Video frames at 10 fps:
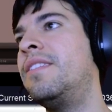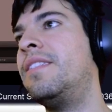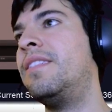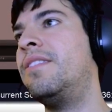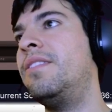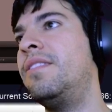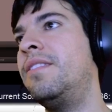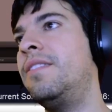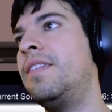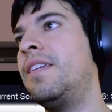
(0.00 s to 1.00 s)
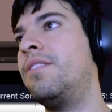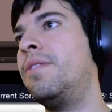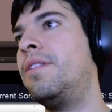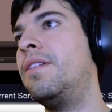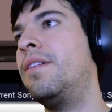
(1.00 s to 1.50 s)
Let's do this
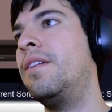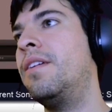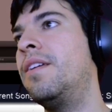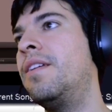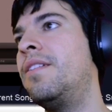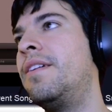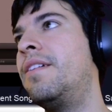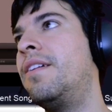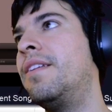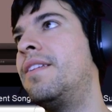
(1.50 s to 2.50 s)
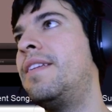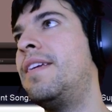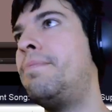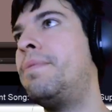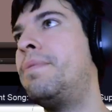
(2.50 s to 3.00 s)
one. So here are all the
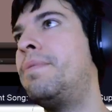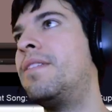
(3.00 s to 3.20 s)
steps.